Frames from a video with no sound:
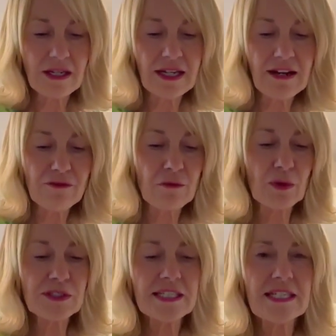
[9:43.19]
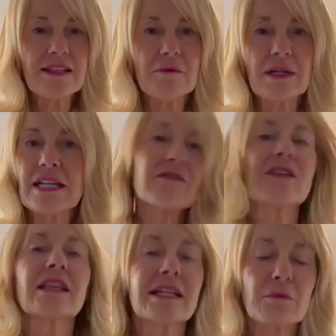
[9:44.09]
I have her bowl sitting there, but I give her
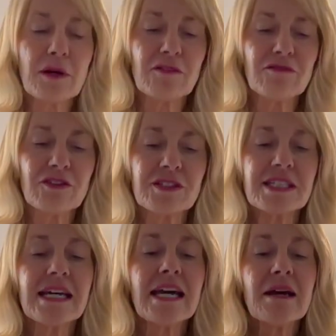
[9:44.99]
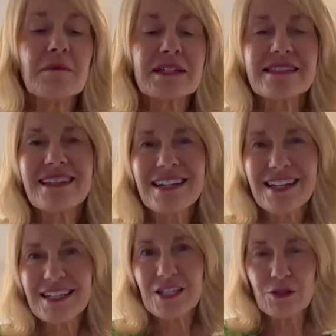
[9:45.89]
the ladle part first because then I
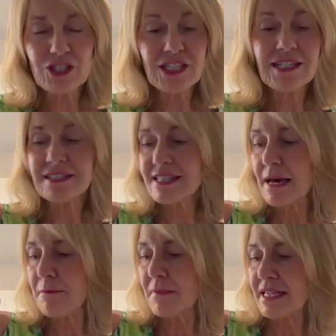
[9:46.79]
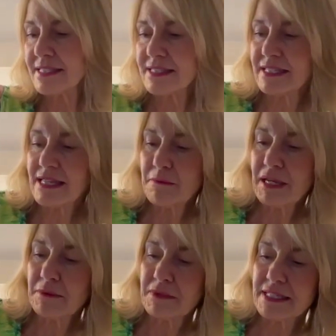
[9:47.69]
kind of know she gets that medicine, that
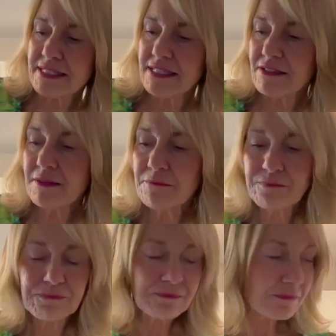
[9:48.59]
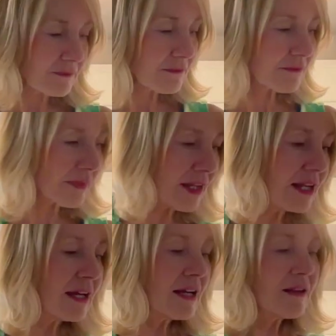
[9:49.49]
pain medicine.
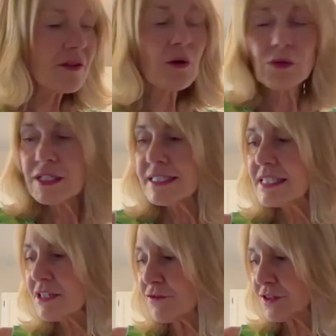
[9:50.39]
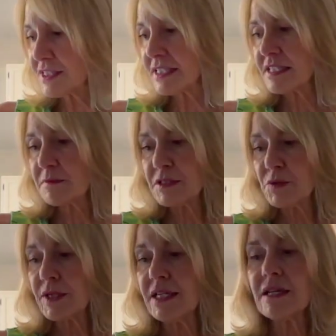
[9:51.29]
The only differences
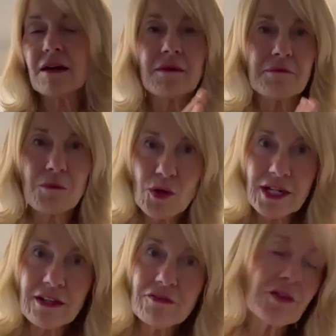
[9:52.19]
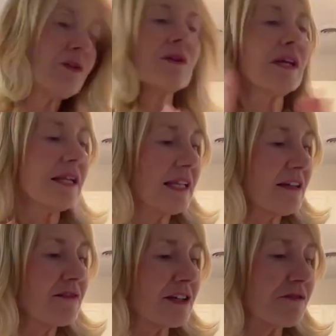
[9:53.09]
between morning food and
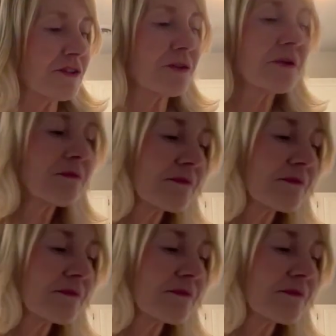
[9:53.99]
evening food.